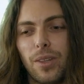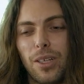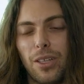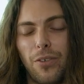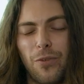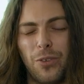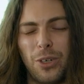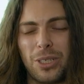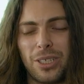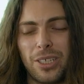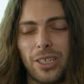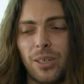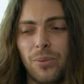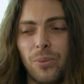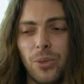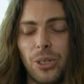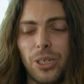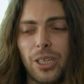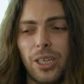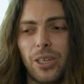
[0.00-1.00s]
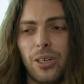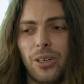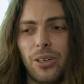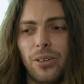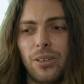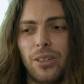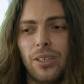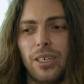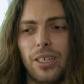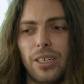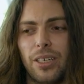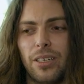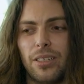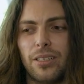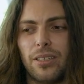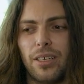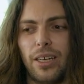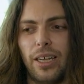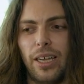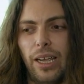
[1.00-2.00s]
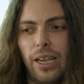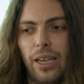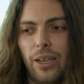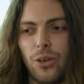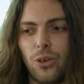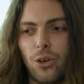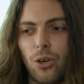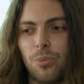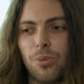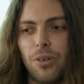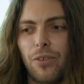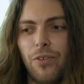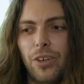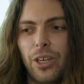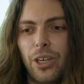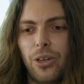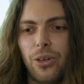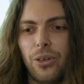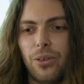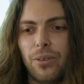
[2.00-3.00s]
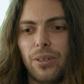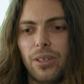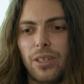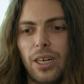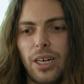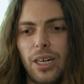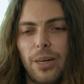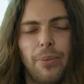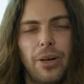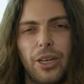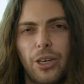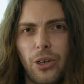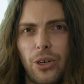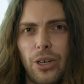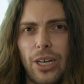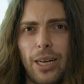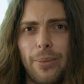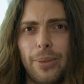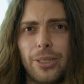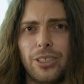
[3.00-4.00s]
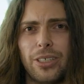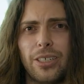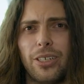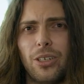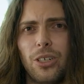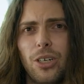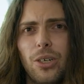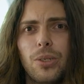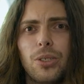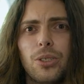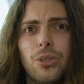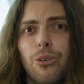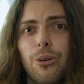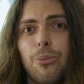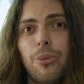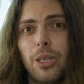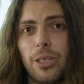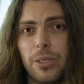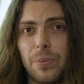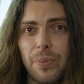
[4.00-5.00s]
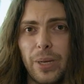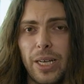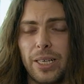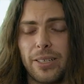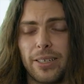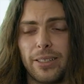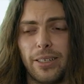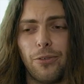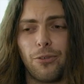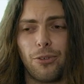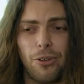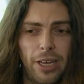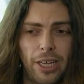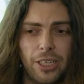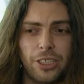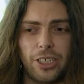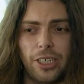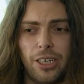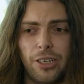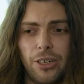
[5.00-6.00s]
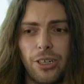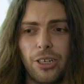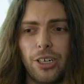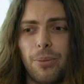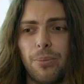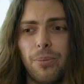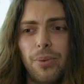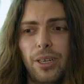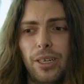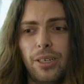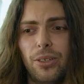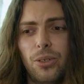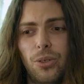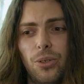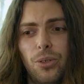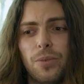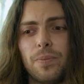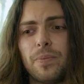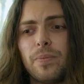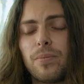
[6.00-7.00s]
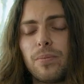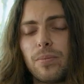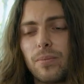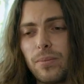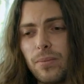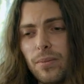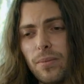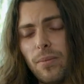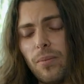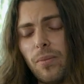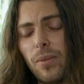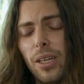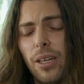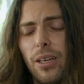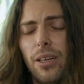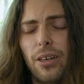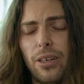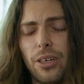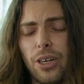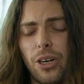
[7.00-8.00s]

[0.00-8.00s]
the first thing I'm working on is a corporate video. I don't know how much I can go into it, but it's basically for an engineering company who are